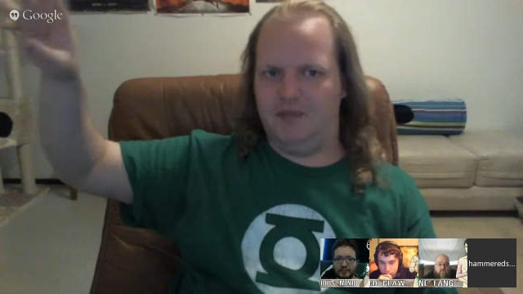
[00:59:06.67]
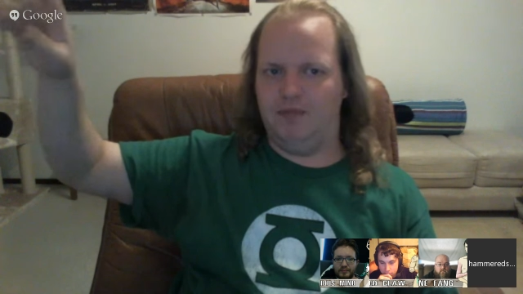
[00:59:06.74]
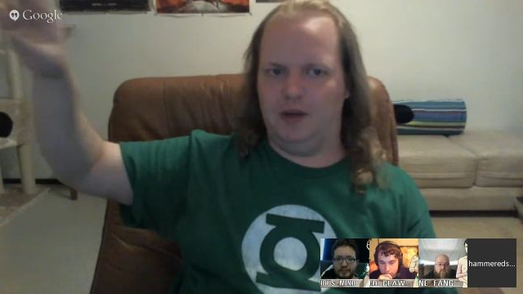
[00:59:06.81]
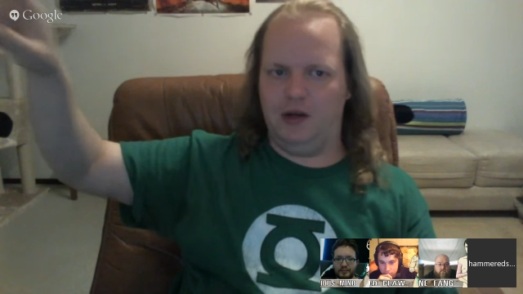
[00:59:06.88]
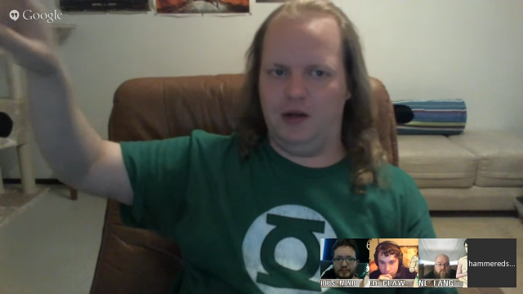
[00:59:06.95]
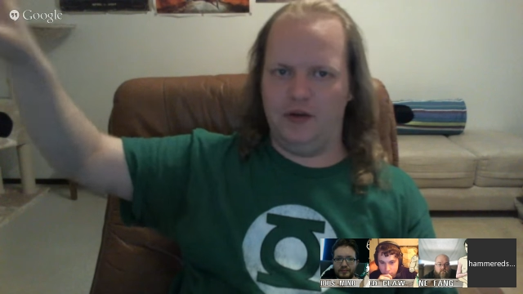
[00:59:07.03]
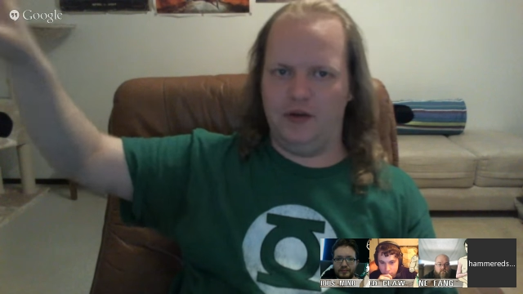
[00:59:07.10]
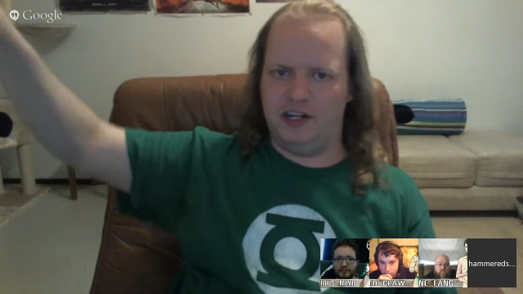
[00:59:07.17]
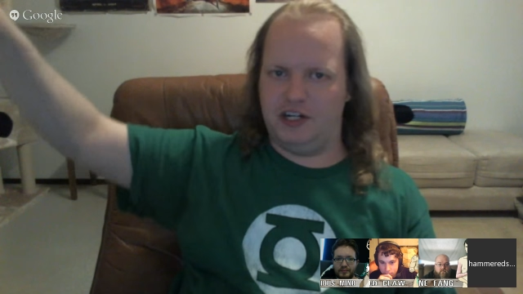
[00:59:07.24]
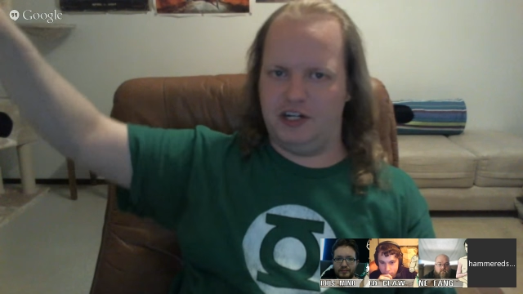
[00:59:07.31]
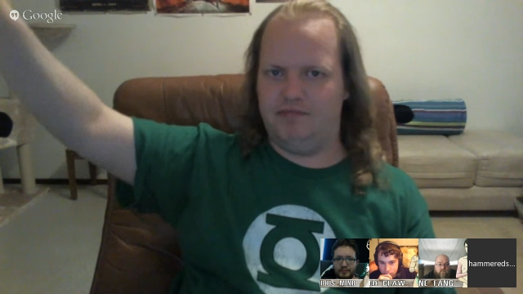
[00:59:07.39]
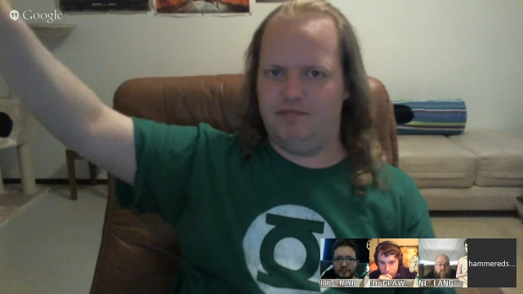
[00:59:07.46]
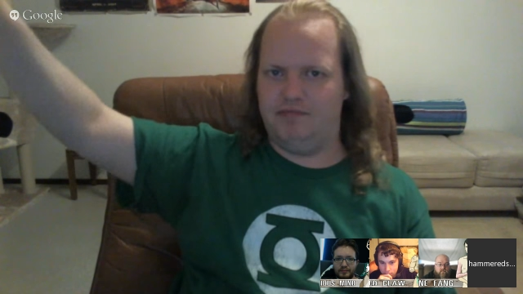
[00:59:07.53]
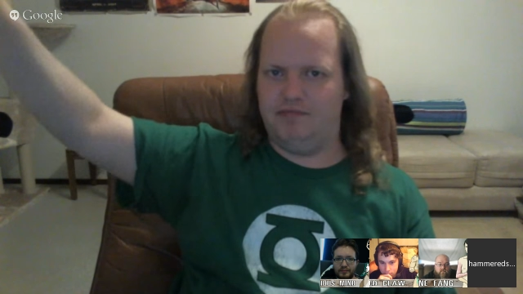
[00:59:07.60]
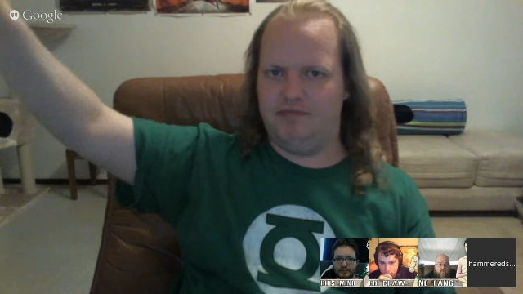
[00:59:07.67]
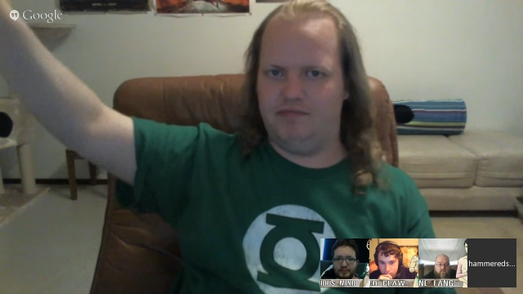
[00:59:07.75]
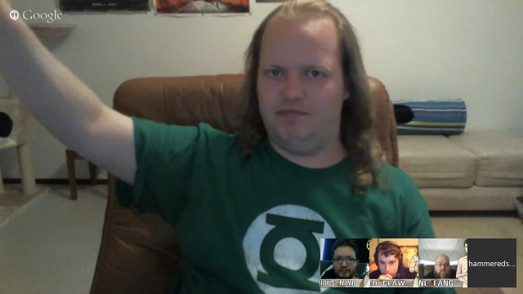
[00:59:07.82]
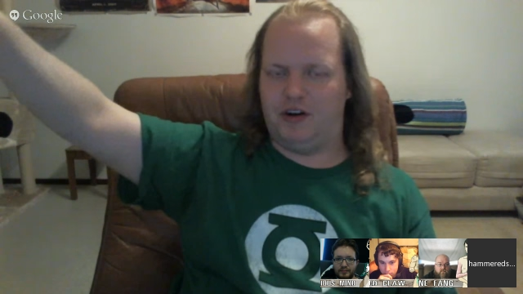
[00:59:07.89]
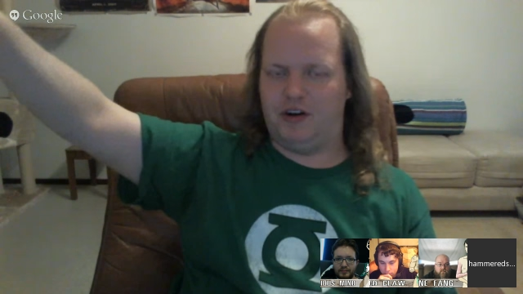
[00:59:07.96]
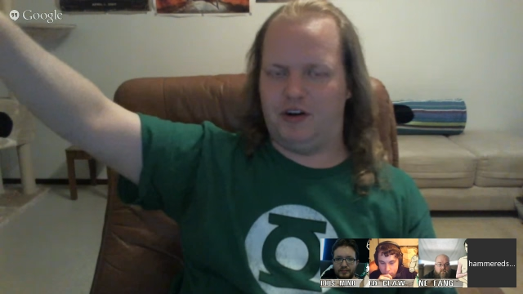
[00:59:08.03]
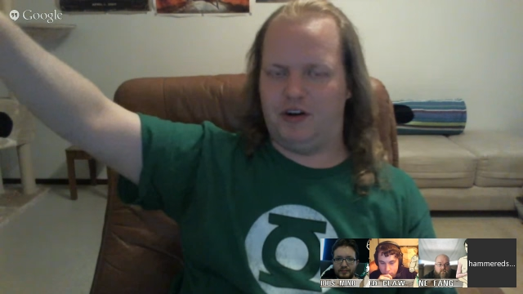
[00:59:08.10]
bluish
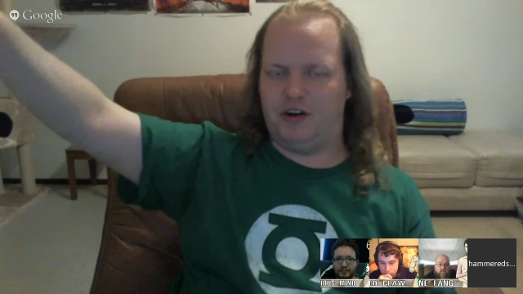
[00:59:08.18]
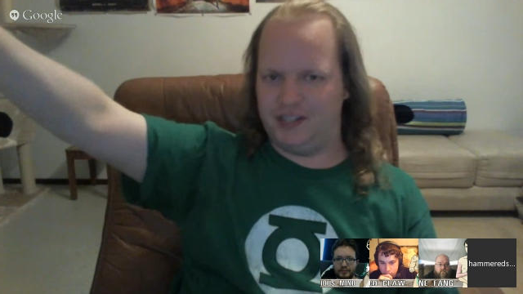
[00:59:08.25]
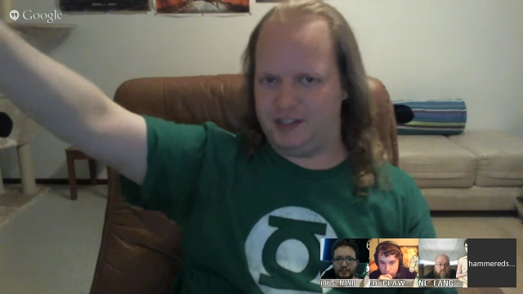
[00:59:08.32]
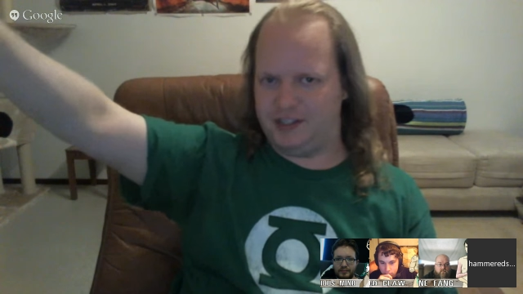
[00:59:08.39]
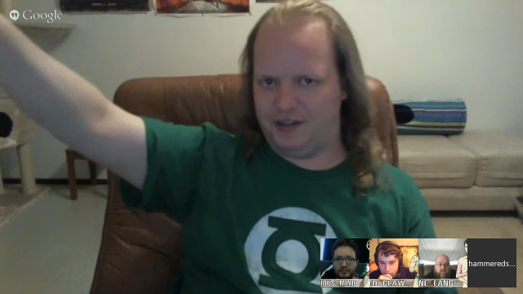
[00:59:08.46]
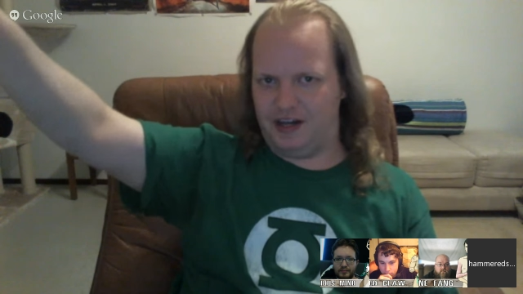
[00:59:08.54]
turquoise,